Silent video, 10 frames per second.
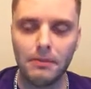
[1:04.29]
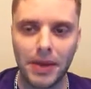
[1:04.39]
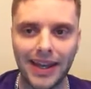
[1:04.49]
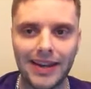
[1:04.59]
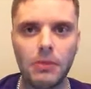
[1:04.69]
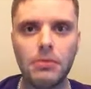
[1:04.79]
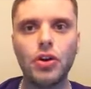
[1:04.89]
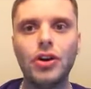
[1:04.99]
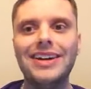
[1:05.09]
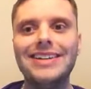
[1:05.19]
Pick a
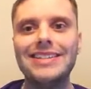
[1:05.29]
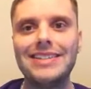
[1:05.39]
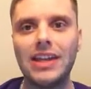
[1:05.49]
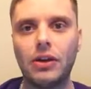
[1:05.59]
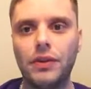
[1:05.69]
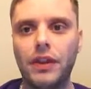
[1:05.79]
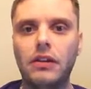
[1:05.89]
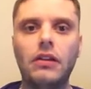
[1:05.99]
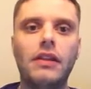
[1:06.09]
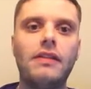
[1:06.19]
number, stick with it.
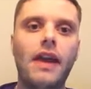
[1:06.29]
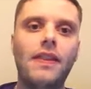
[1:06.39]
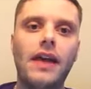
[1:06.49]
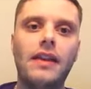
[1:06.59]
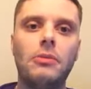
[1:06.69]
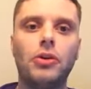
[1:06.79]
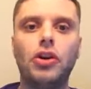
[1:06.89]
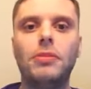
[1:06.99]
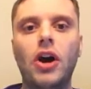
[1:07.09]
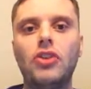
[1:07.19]
Let's say that number
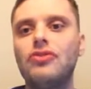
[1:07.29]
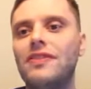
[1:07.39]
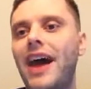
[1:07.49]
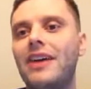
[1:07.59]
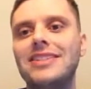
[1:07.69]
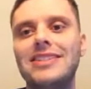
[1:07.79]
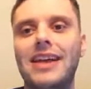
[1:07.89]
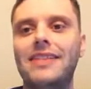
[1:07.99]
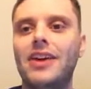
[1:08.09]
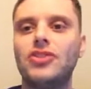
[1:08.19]
could be 100,000,
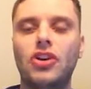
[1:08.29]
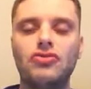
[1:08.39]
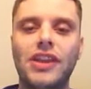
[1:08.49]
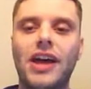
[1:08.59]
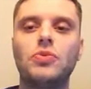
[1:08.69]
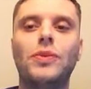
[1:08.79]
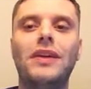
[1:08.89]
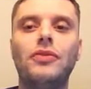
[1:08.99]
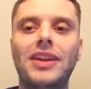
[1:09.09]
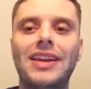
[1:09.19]
10,000, 100,000,
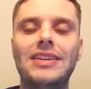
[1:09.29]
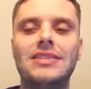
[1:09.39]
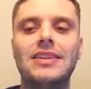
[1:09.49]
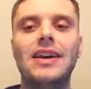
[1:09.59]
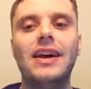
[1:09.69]
whatever it is.